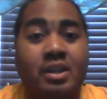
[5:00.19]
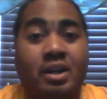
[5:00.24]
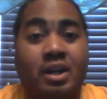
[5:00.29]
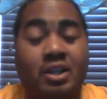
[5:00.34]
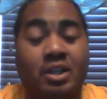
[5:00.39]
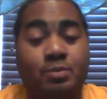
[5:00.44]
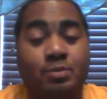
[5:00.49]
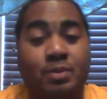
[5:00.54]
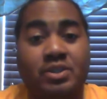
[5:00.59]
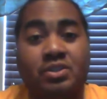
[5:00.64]

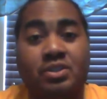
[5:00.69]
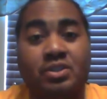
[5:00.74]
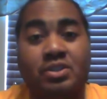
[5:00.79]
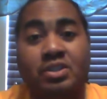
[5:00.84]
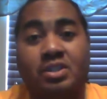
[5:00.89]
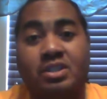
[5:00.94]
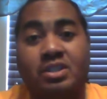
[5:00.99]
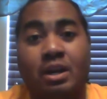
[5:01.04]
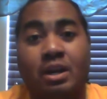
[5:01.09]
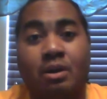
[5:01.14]
especially
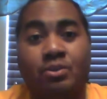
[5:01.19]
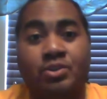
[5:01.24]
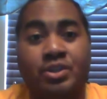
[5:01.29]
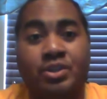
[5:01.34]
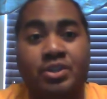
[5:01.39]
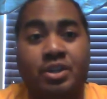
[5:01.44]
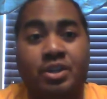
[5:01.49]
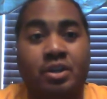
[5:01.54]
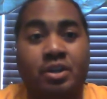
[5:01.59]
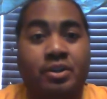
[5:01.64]
since I was
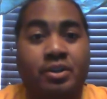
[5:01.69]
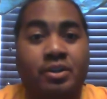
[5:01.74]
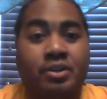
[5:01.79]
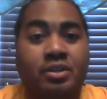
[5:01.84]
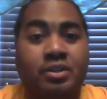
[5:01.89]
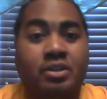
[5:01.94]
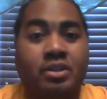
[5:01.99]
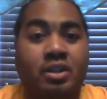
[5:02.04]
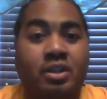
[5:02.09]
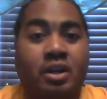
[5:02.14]
a
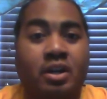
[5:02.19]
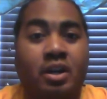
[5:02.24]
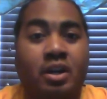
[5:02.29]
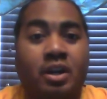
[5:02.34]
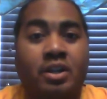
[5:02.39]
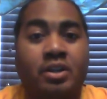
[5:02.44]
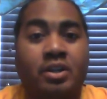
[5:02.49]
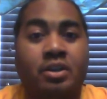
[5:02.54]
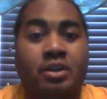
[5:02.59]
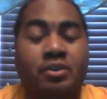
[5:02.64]
younger
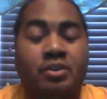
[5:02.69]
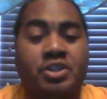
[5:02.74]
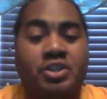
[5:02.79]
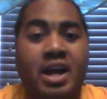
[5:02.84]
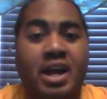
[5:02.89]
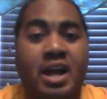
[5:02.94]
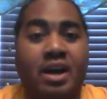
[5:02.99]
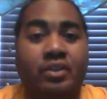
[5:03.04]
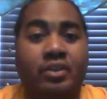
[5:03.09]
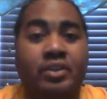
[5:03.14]

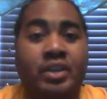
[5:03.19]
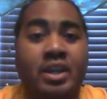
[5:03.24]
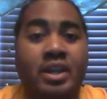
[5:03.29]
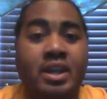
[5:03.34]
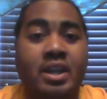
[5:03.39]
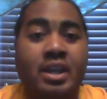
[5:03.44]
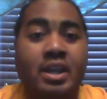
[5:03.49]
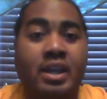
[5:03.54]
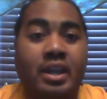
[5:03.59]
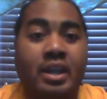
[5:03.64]
child.
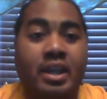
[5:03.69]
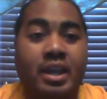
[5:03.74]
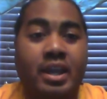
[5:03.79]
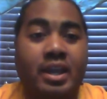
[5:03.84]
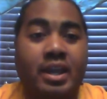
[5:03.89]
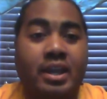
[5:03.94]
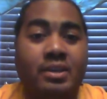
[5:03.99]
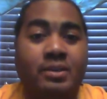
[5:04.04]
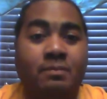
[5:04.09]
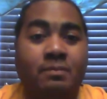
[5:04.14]

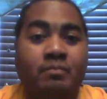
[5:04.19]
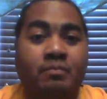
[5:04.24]
And